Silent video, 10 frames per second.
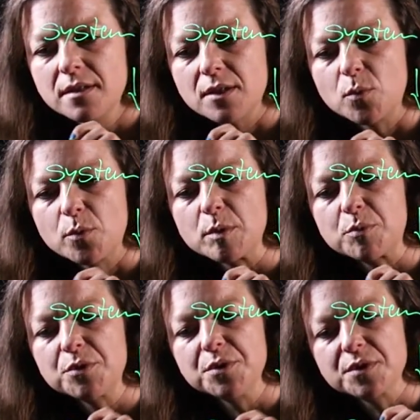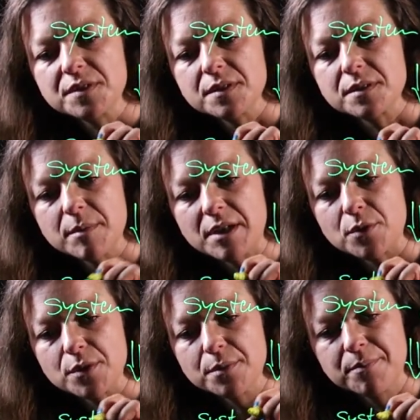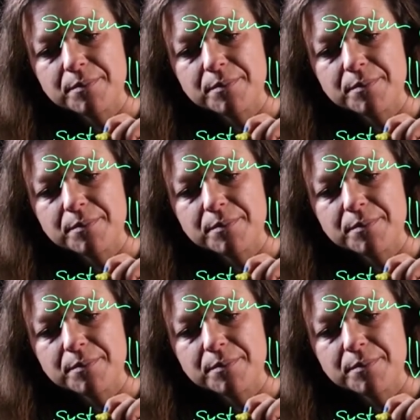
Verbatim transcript: then we will produce a system error.